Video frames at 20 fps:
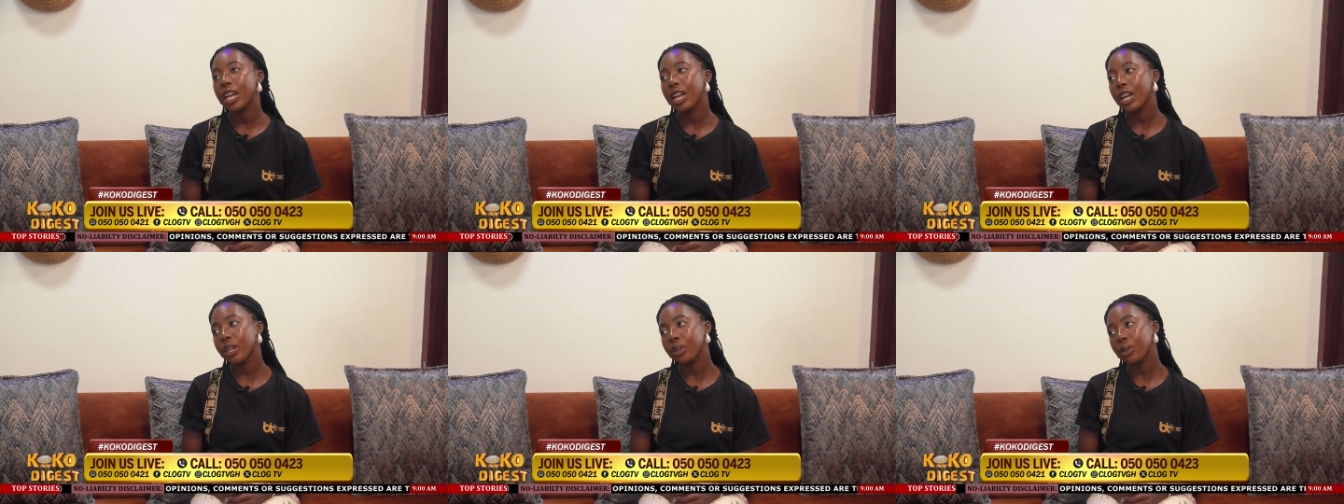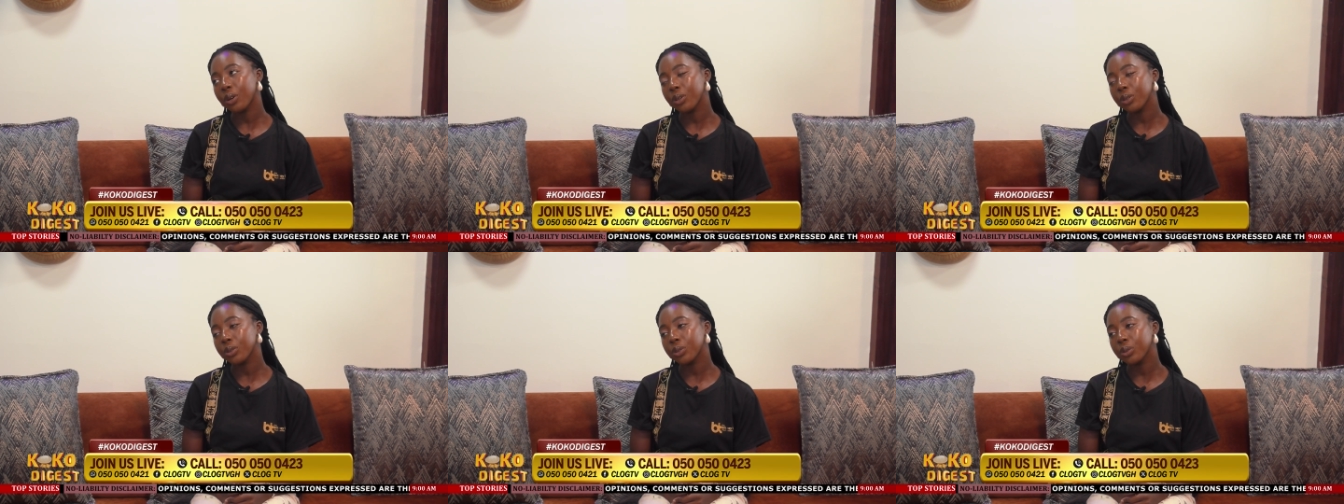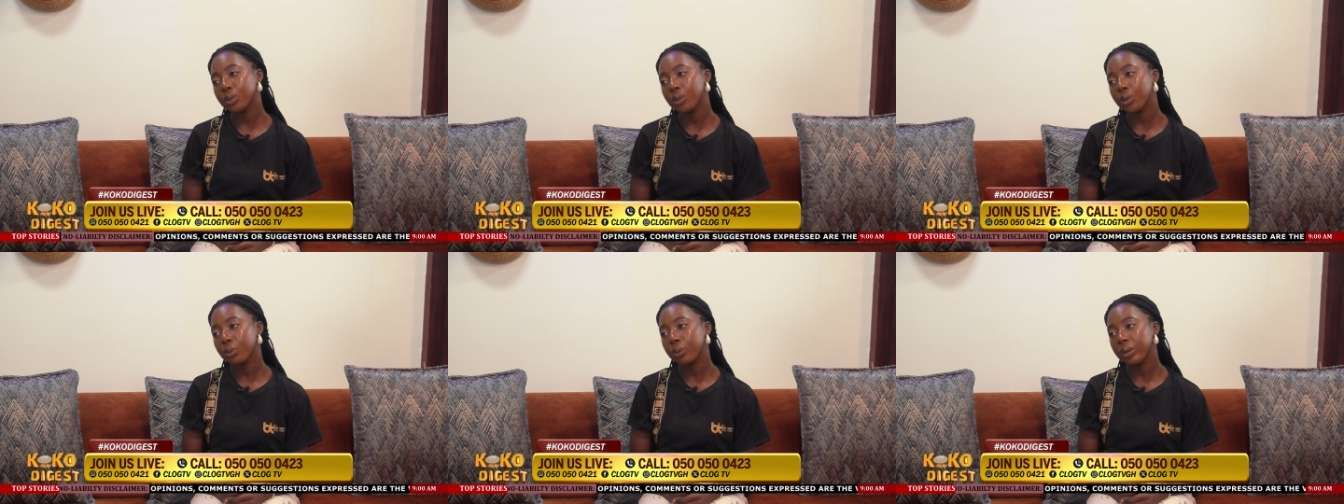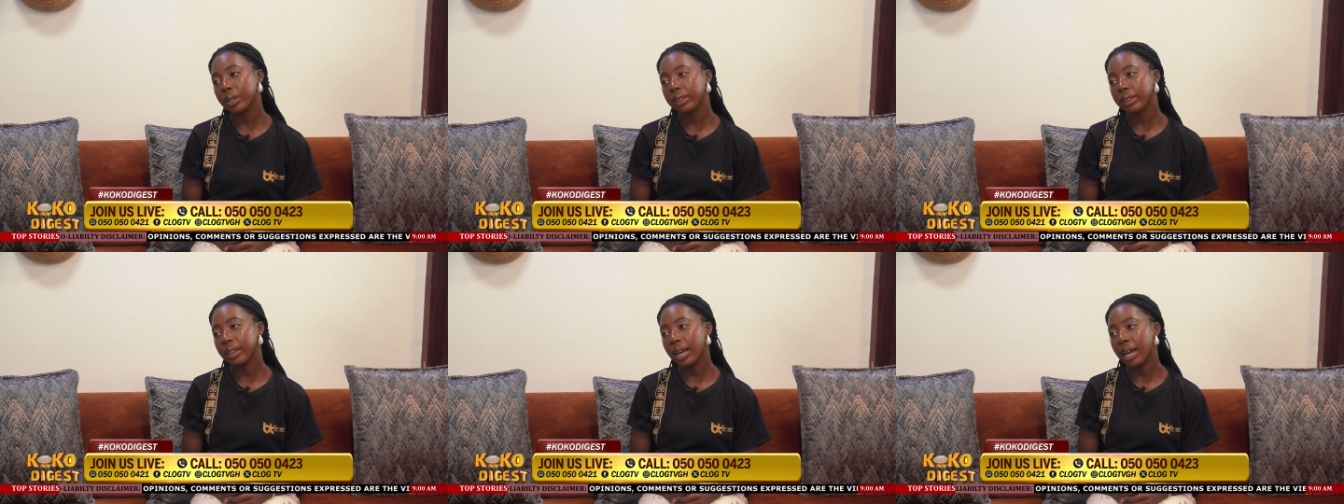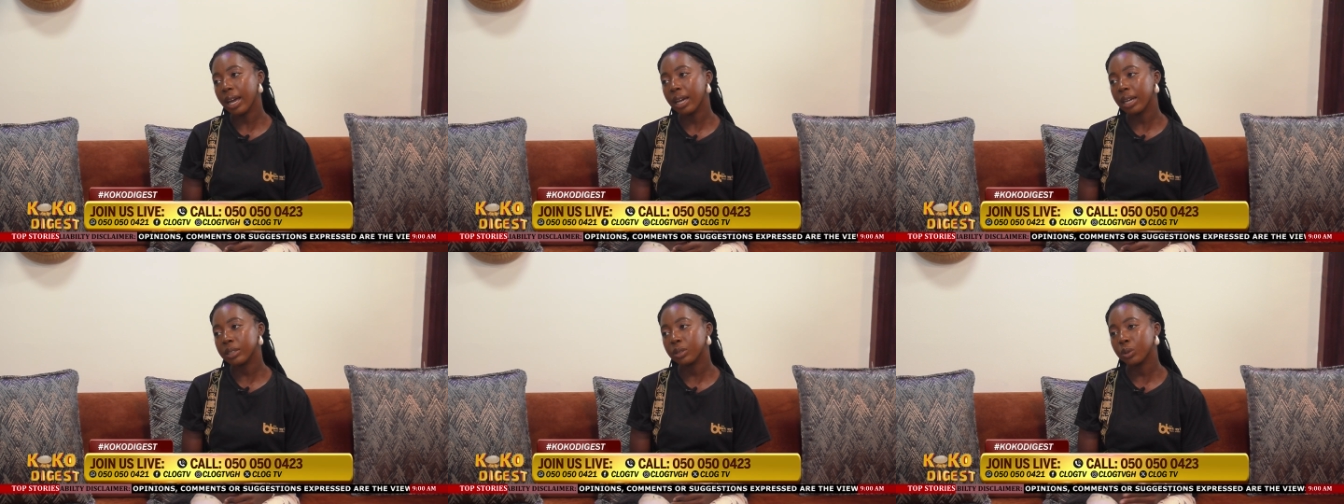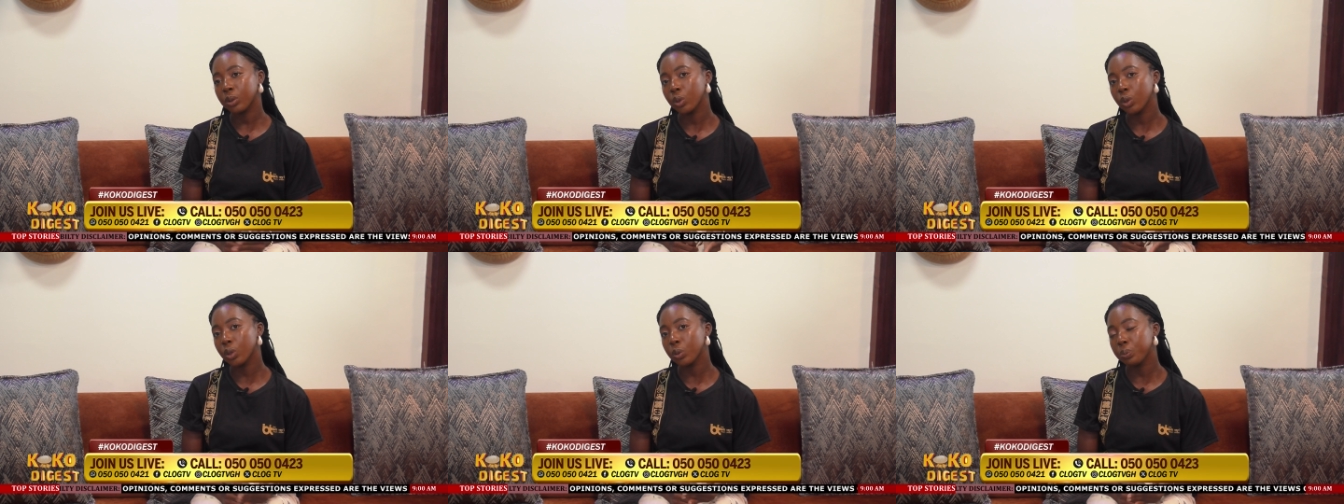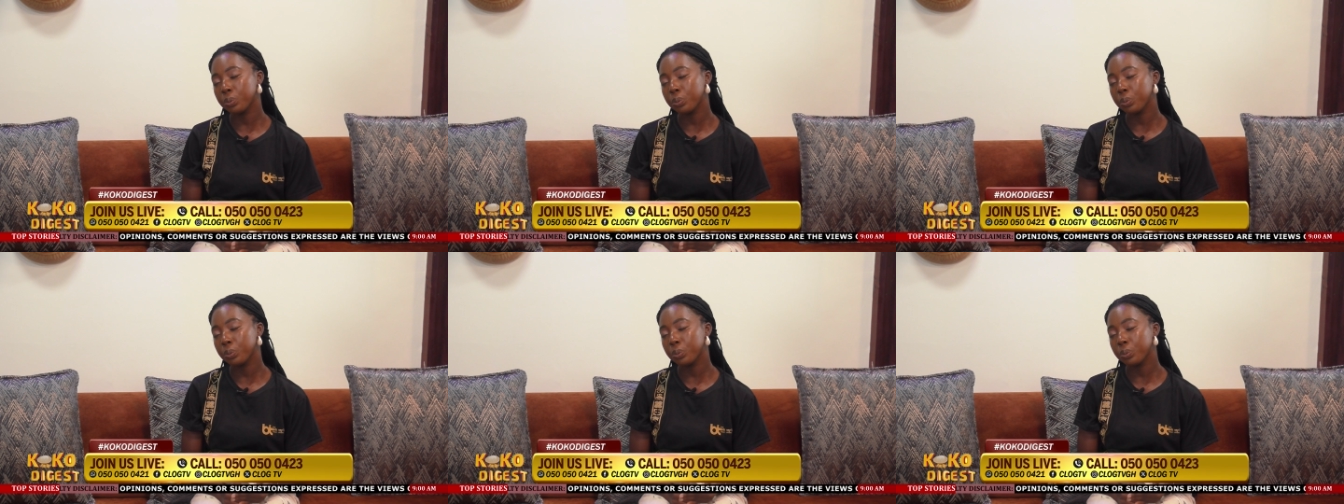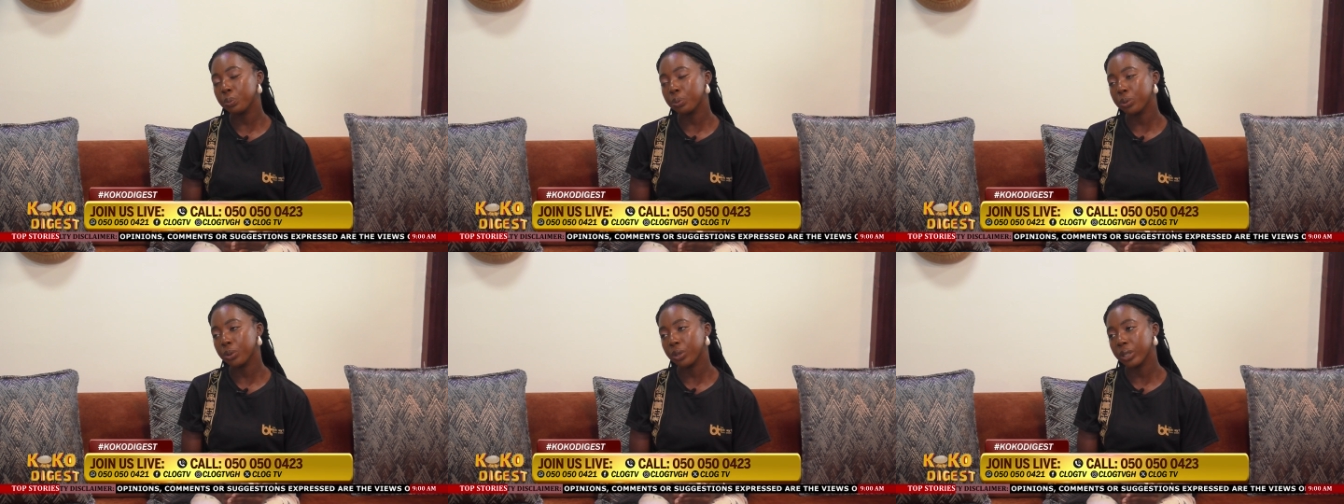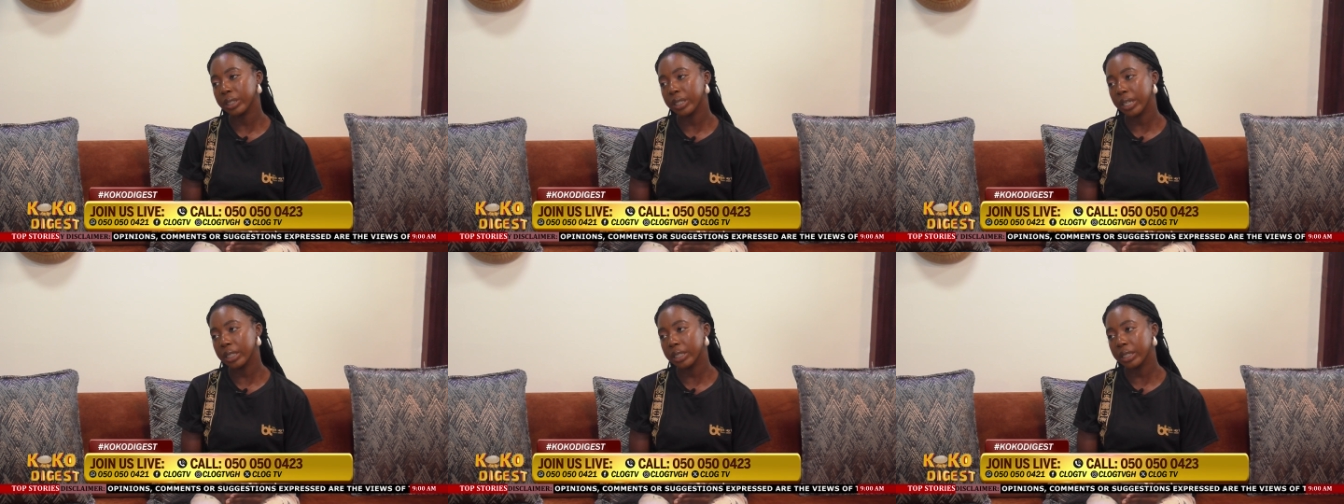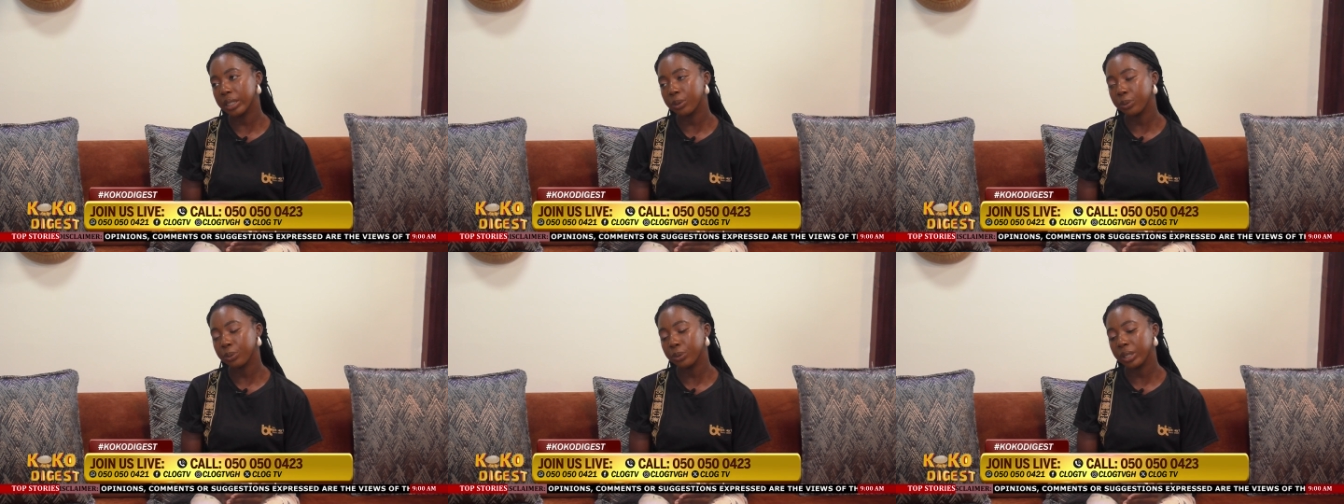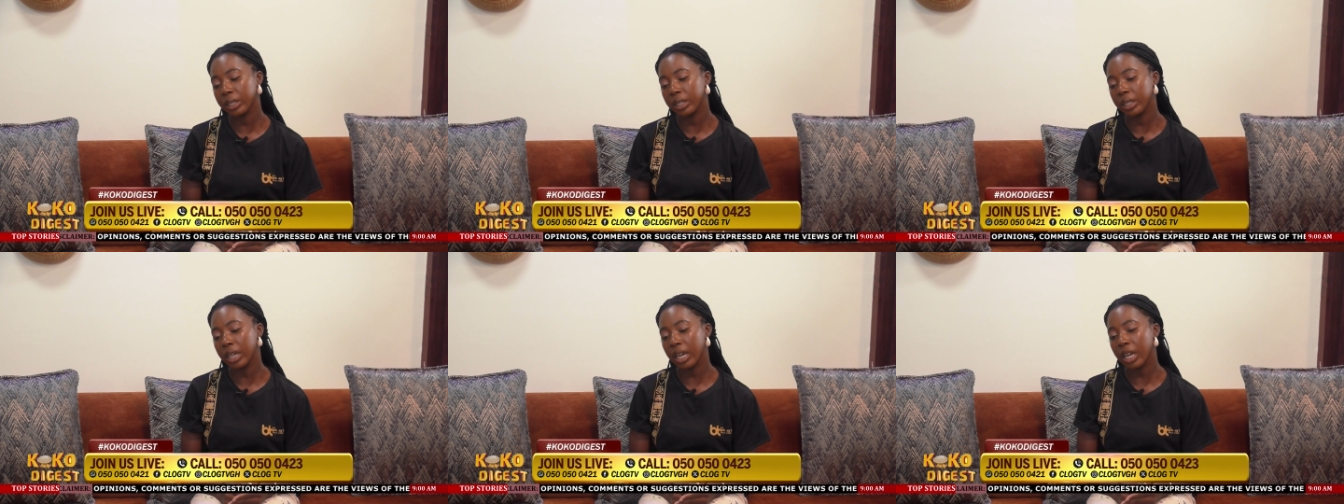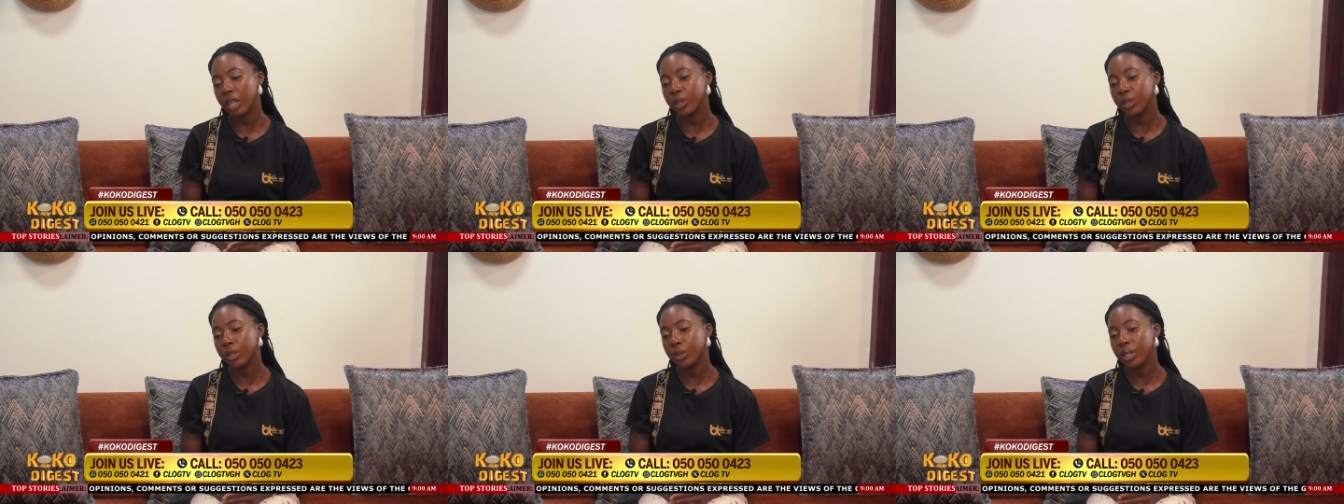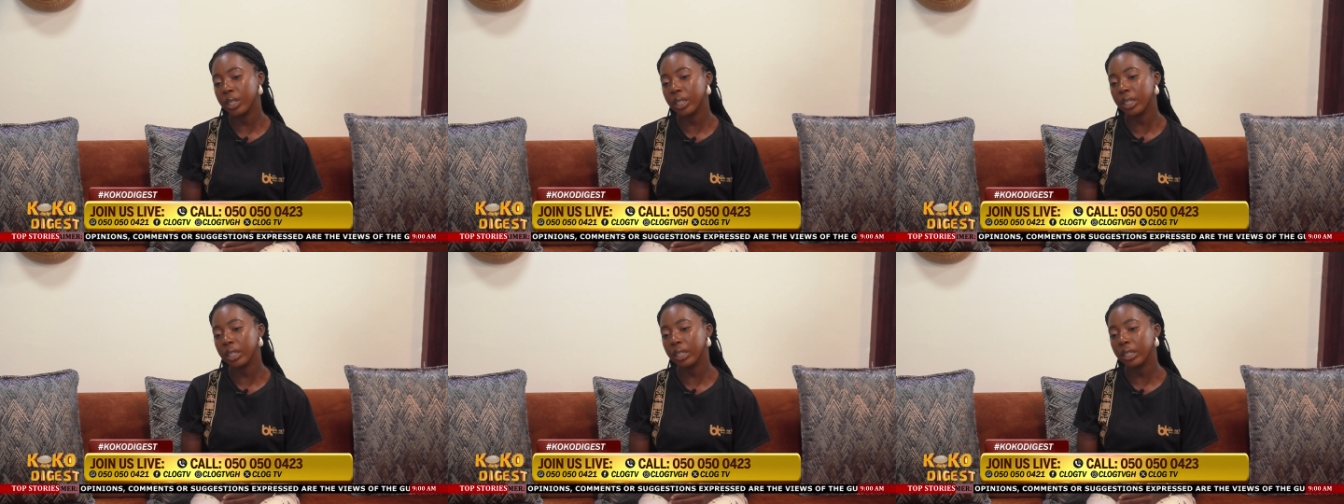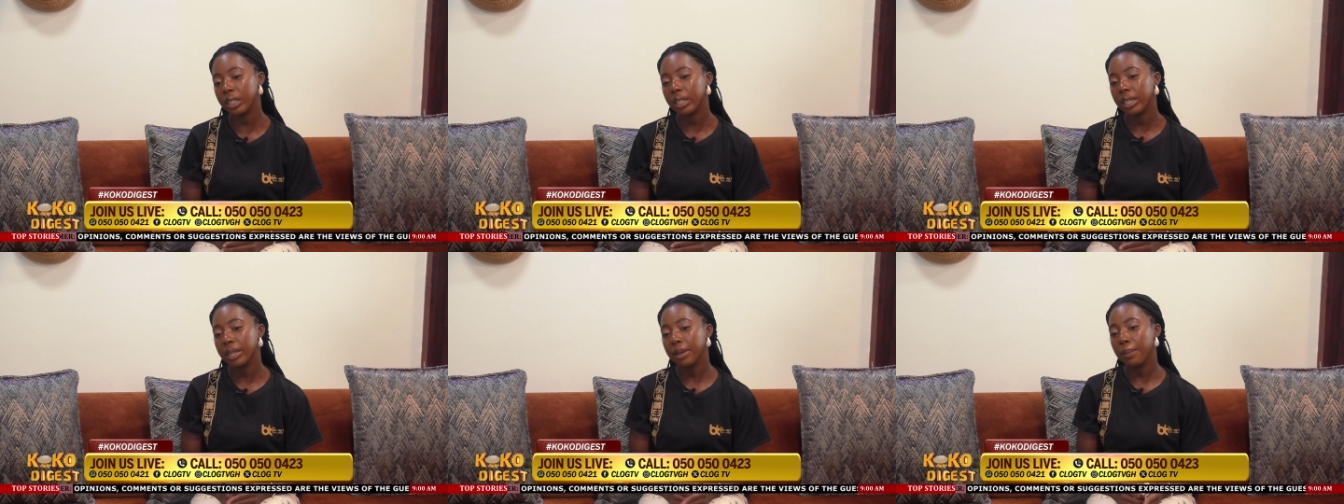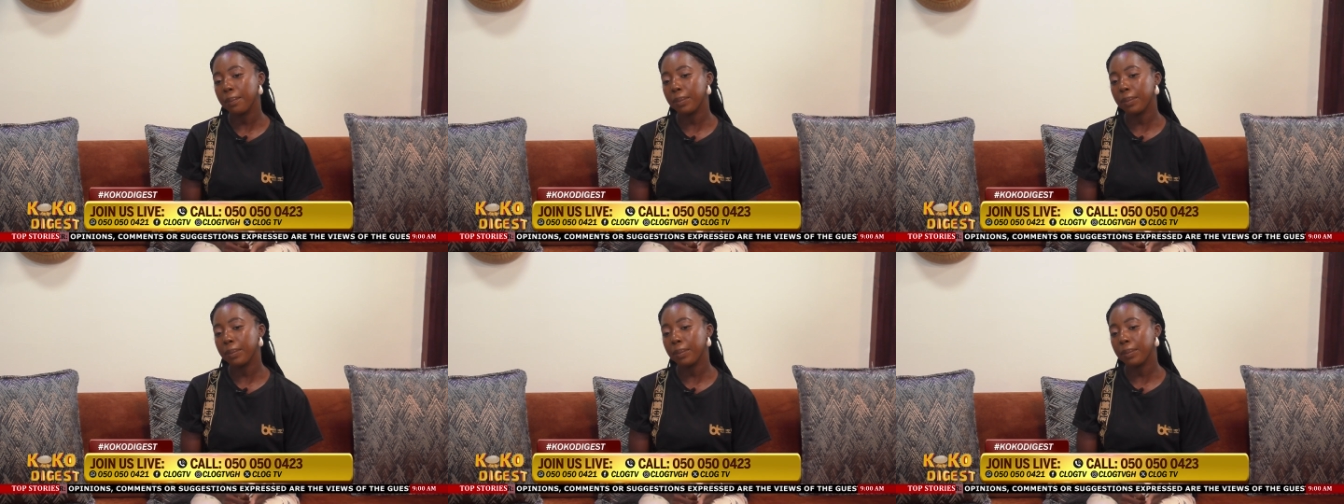And also with our uh, school projects, we actually